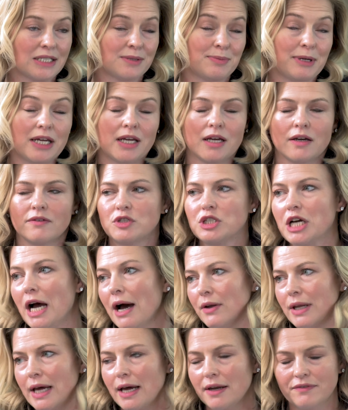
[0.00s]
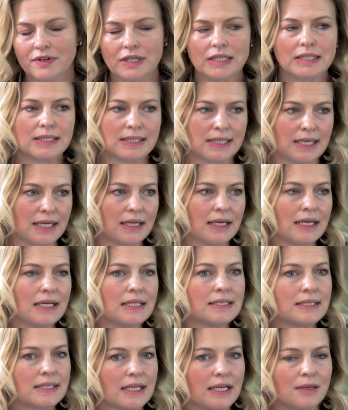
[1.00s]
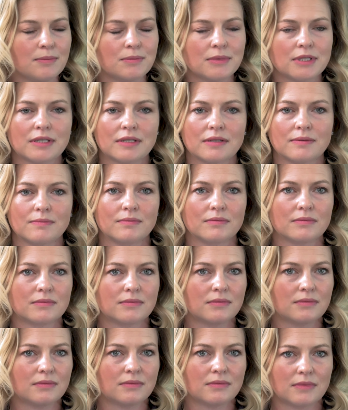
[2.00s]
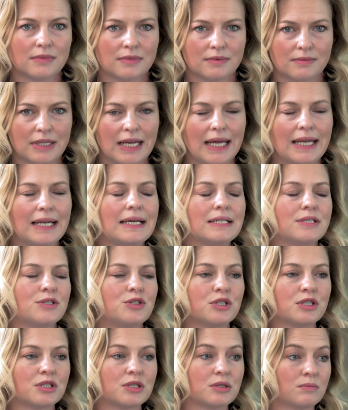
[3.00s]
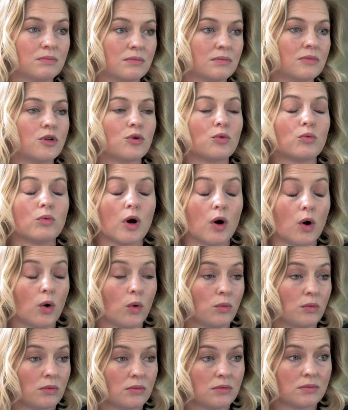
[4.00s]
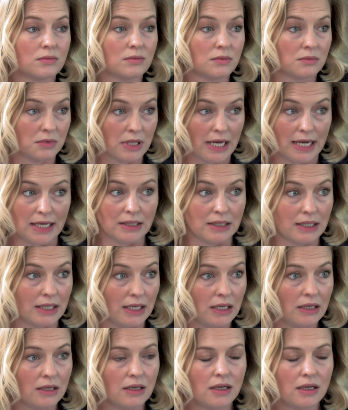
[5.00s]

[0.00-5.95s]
Speaking of child advocacy, it seems it has just grown lately.